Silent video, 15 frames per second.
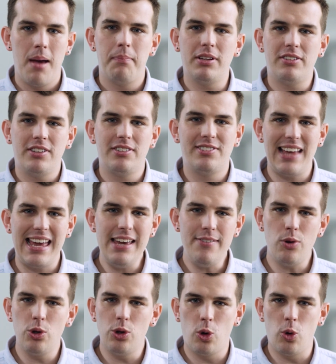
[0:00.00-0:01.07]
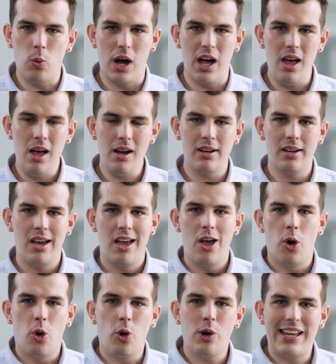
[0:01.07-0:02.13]
But to save all your work
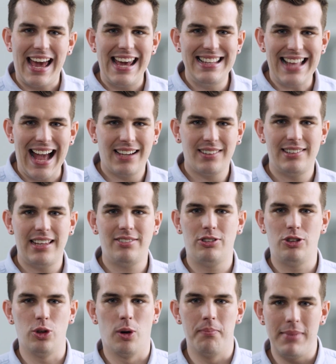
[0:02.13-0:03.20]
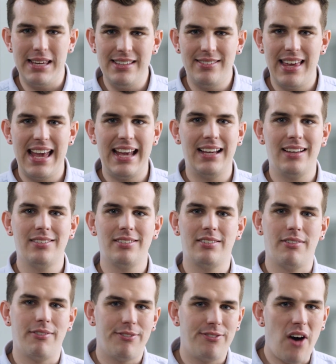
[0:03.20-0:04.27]
or gain access to your meetings,
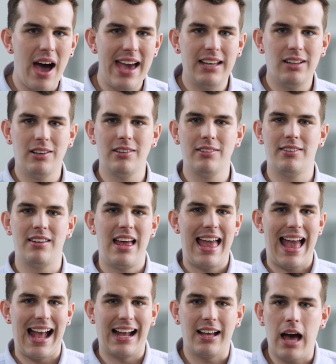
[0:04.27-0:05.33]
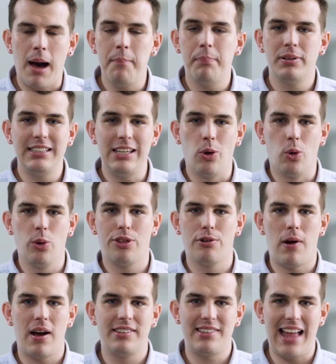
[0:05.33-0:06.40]
files, and company
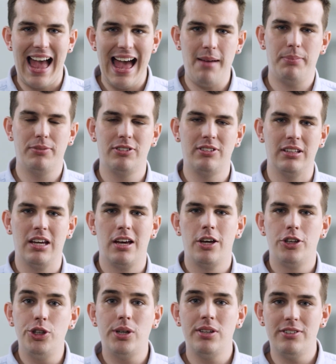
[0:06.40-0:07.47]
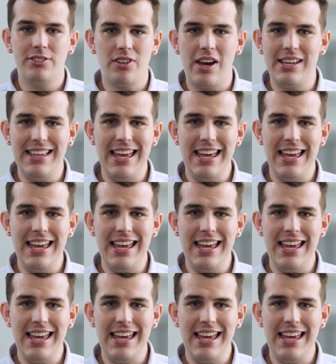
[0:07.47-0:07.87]
authorized apps, you can sign